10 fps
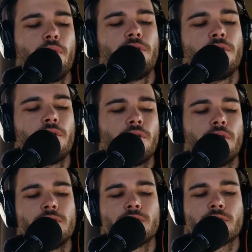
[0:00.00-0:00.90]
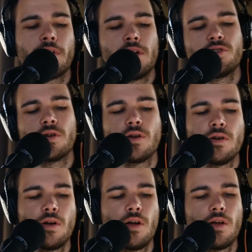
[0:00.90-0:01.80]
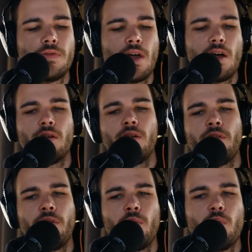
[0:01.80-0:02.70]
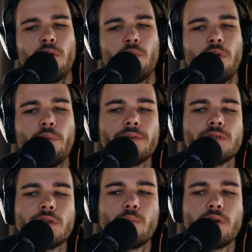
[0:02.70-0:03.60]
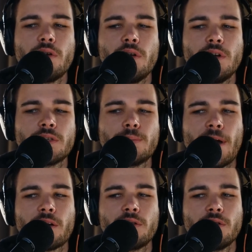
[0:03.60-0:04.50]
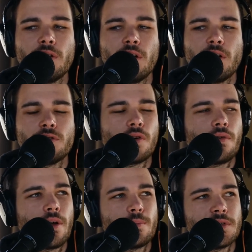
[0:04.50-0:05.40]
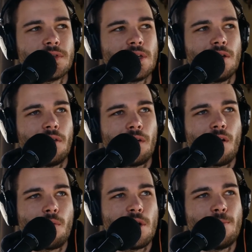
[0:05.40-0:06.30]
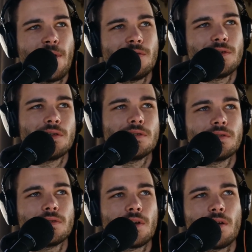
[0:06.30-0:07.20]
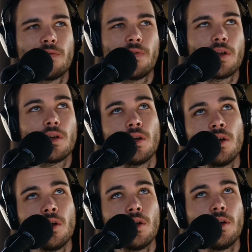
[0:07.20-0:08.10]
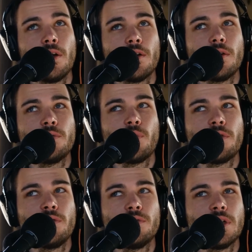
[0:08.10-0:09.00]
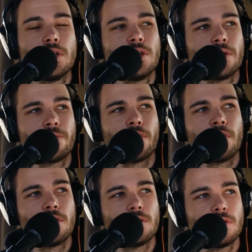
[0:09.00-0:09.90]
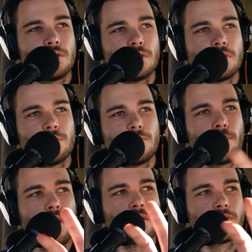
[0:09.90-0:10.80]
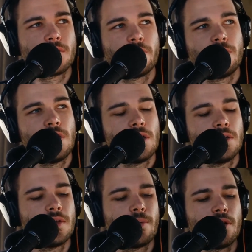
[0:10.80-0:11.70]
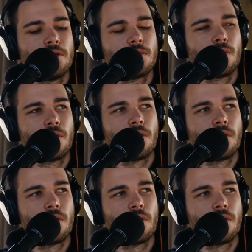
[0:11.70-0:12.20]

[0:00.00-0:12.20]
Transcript: with your installation on that, what would someone expect showing up to see it? Like how many paintings, kind of like whether you did different parts of the exhibit,